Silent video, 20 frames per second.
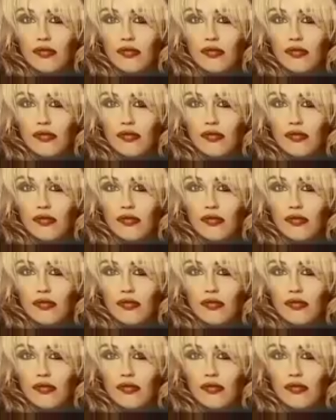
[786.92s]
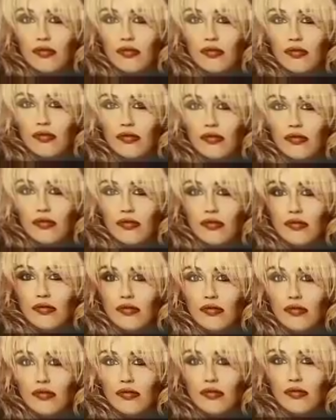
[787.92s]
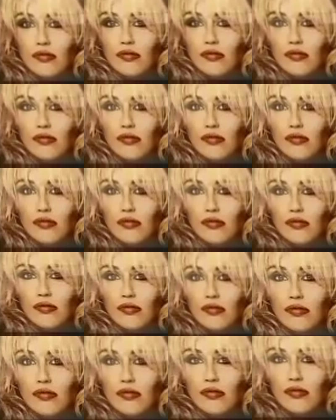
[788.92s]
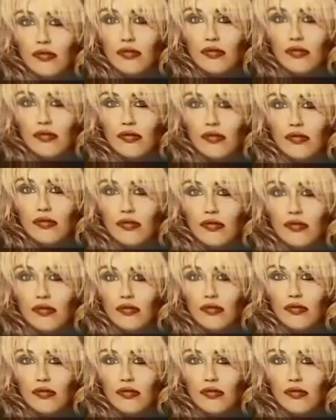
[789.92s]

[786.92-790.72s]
This person isn't speaking.